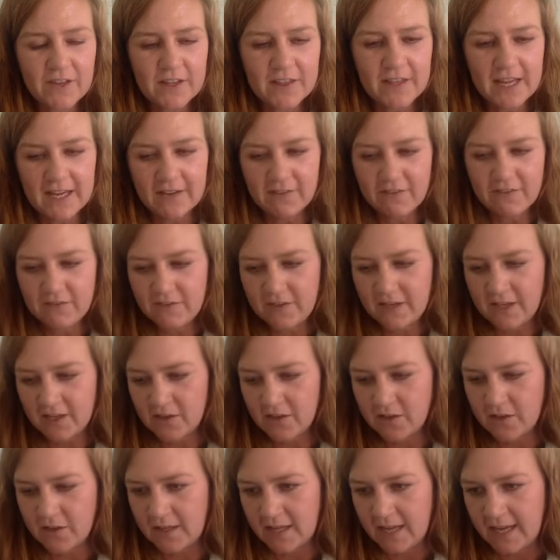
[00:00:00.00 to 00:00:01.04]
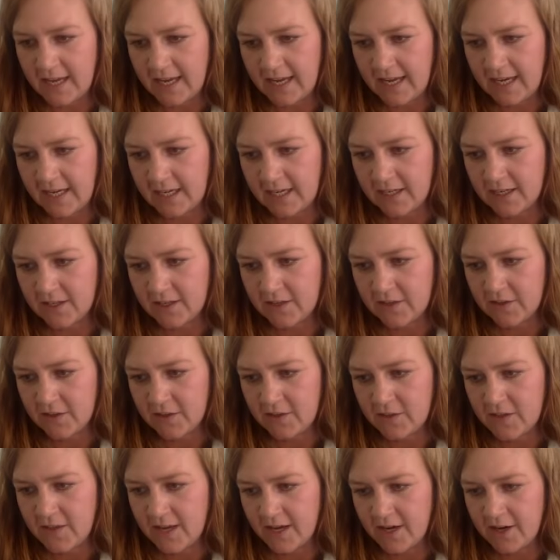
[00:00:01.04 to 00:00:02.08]
that they feel like
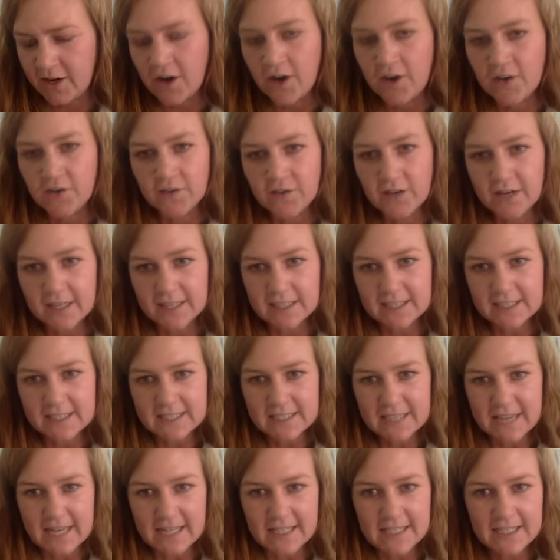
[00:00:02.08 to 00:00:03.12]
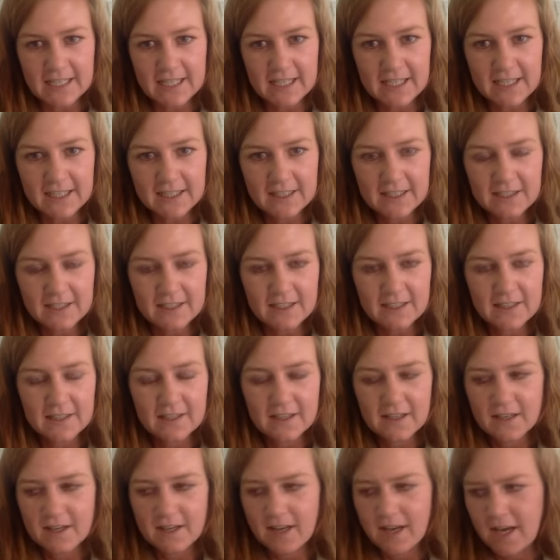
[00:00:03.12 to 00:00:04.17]
they're overextending
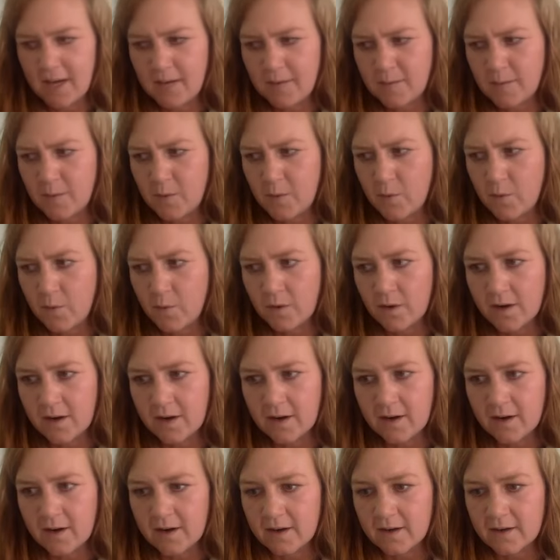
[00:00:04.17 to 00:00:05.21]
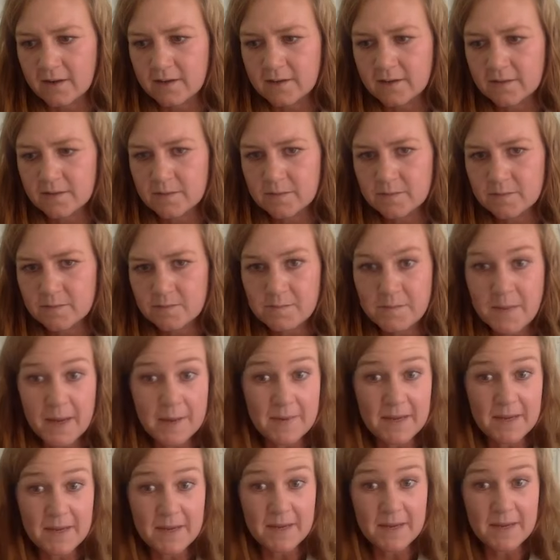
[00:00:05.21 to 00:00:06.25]
um, or
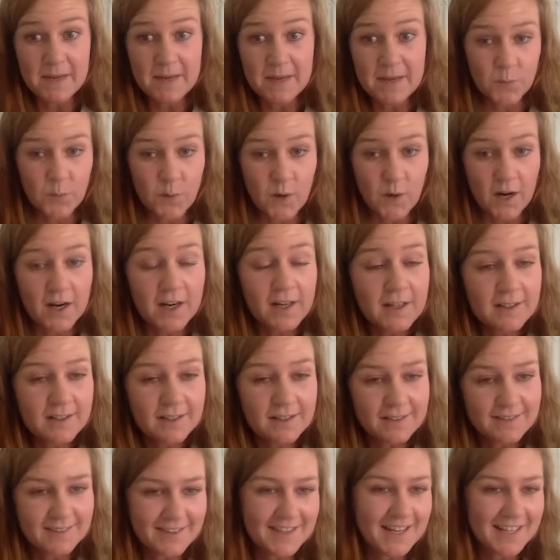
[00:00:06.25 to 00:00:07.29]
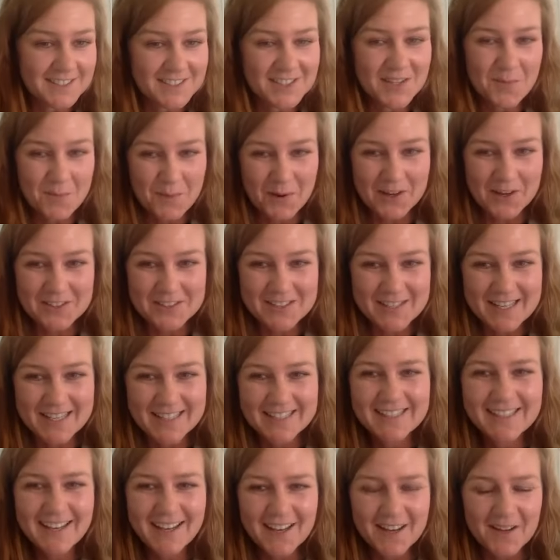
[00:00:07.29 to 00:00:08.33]
maybe it is work that's the
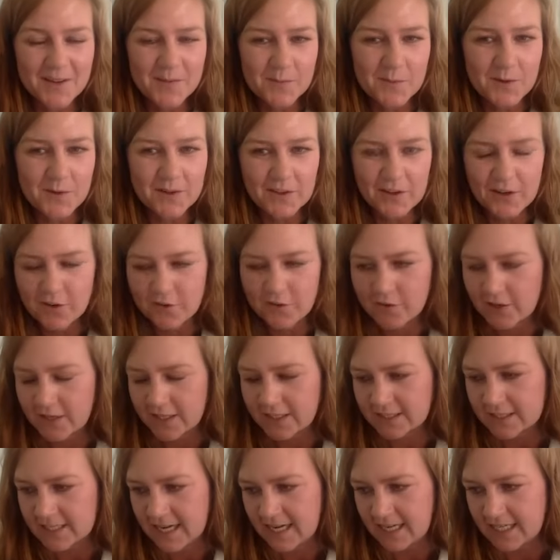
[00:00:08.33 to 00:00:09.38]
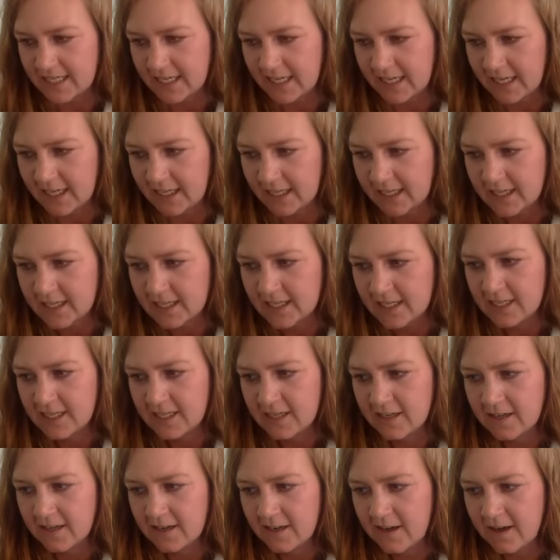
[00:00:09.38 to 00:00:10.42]
person um, where they're overextending
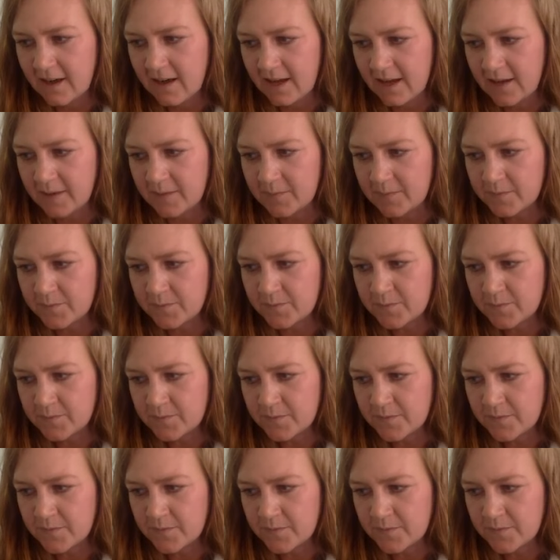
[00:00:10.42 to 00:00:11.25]
um,